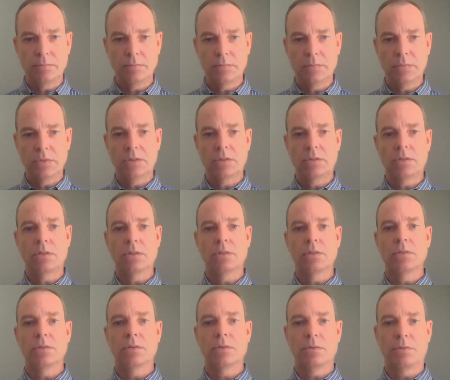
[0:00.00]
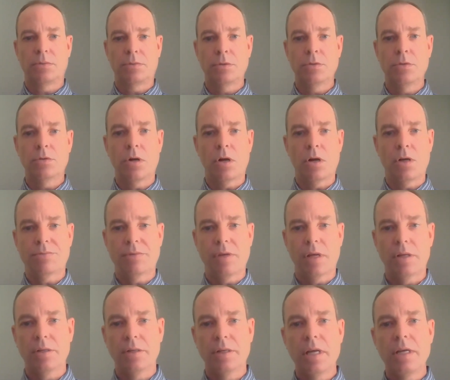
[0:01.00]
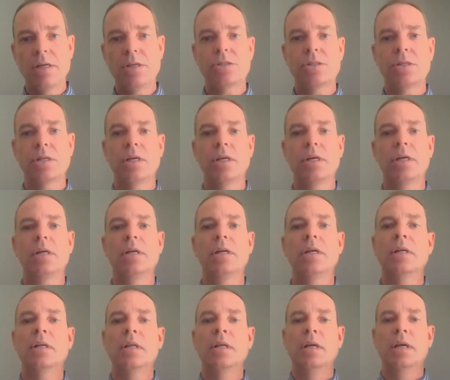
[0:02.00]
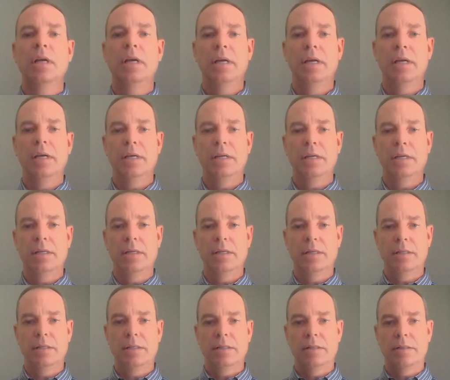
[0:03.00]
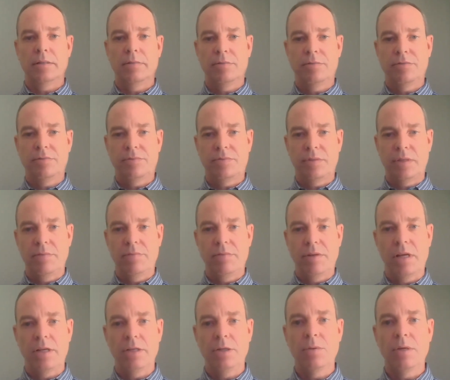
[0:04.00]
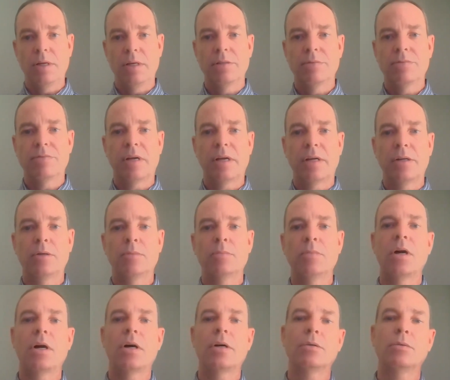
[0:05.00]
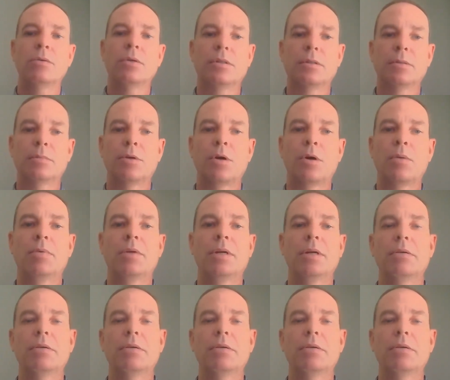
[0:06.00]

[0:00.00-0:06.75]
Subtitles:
Through cross-validation and evaluated the final model with appropriate